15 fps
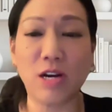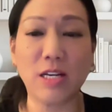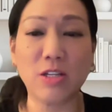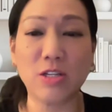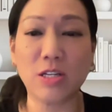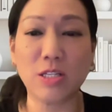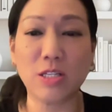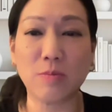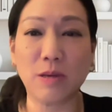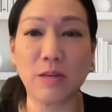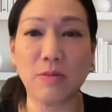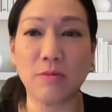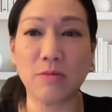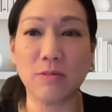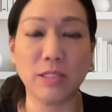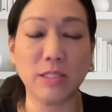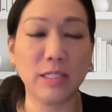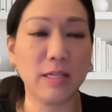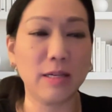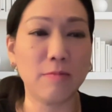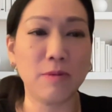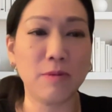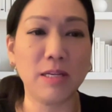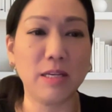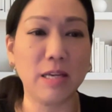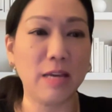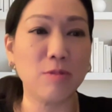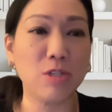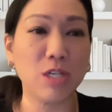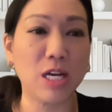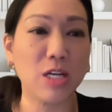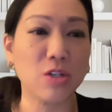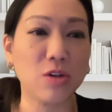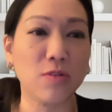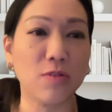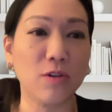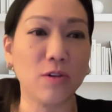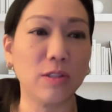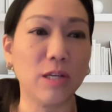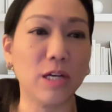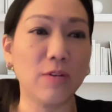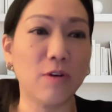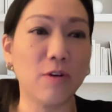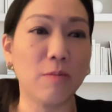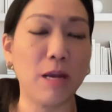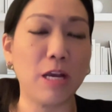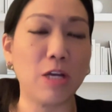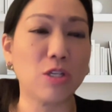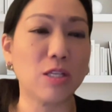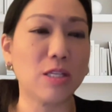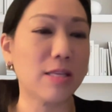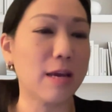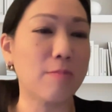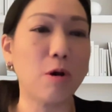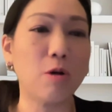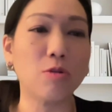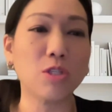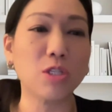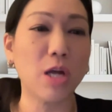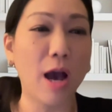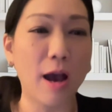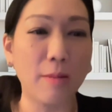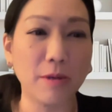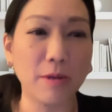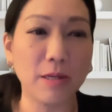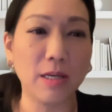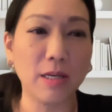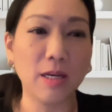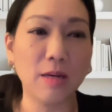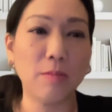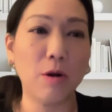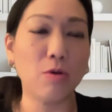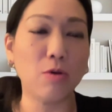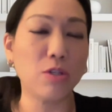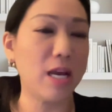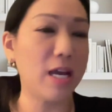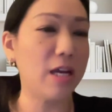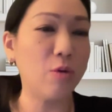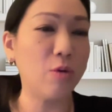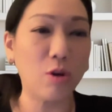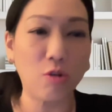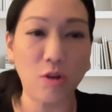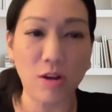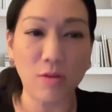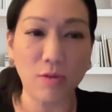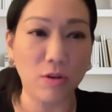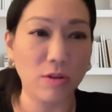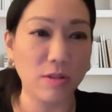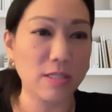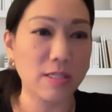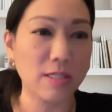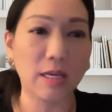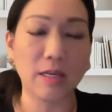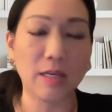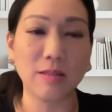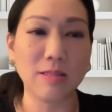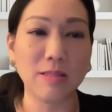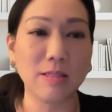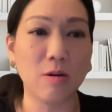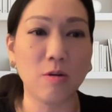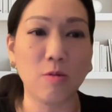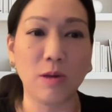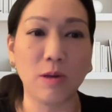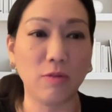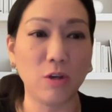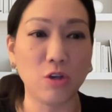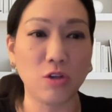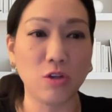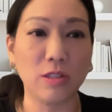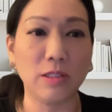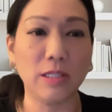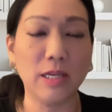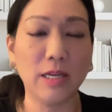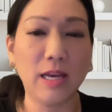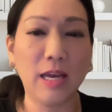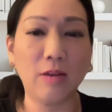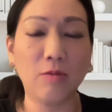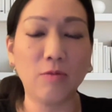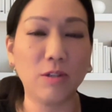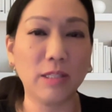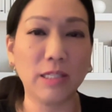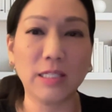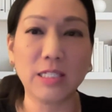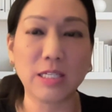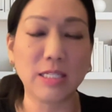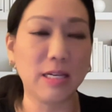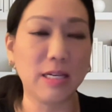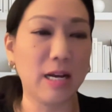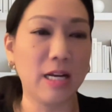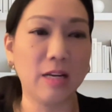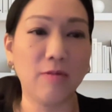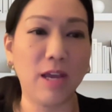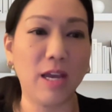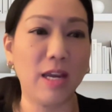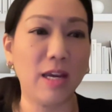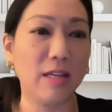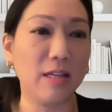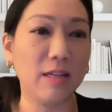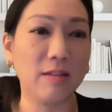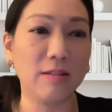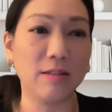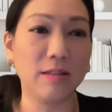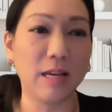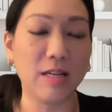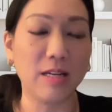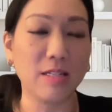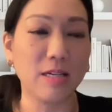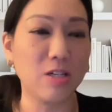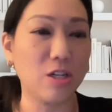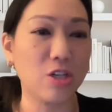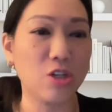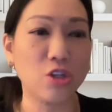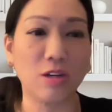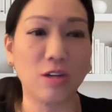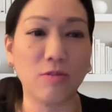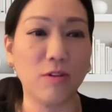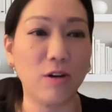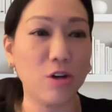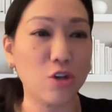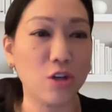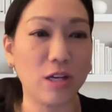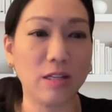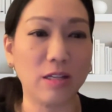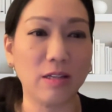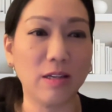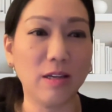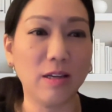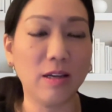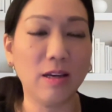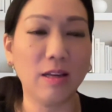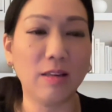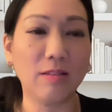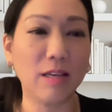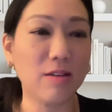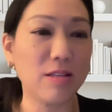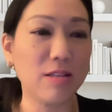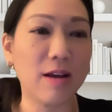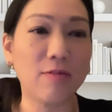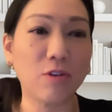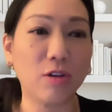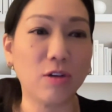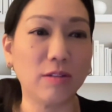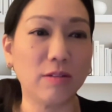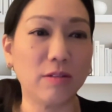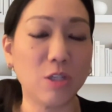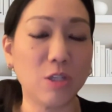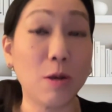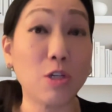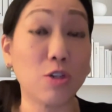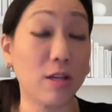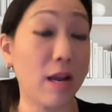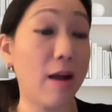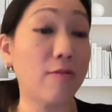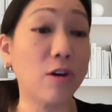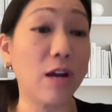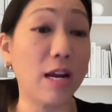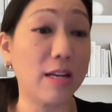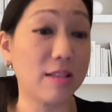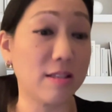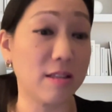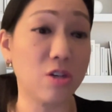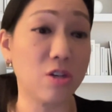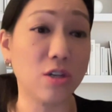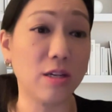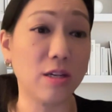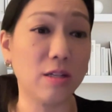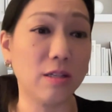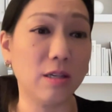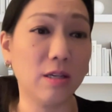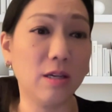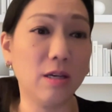drainage has been really a big game changer for a lot of our patients, like post-op, post-egg retrievals. Like it's so beneficial and really just to kind of aid in like digestion function and things after, especially after anesthesia,